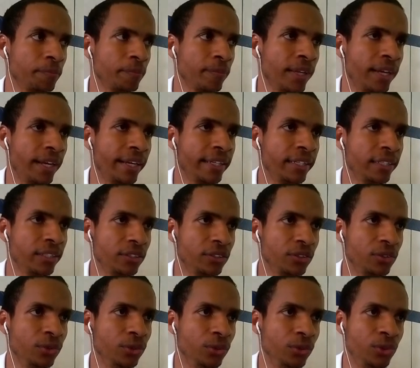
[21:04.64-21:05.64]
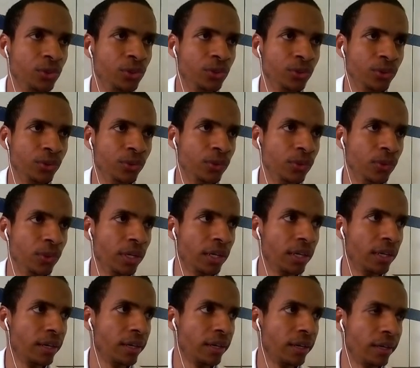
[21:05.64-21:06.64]
I cannot go to
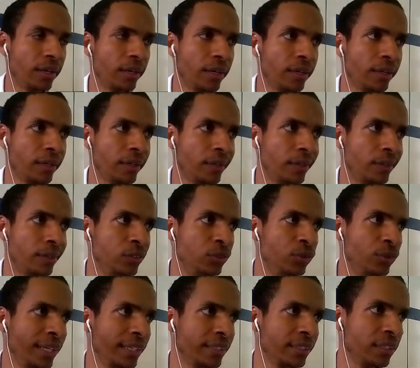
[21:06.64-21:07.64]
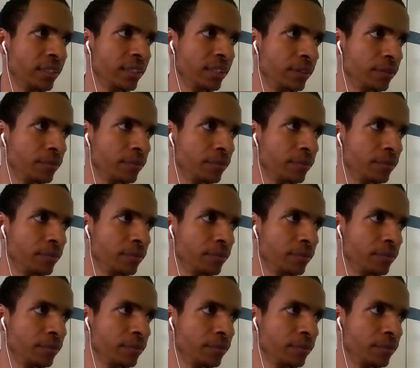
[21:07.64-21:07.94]
directly,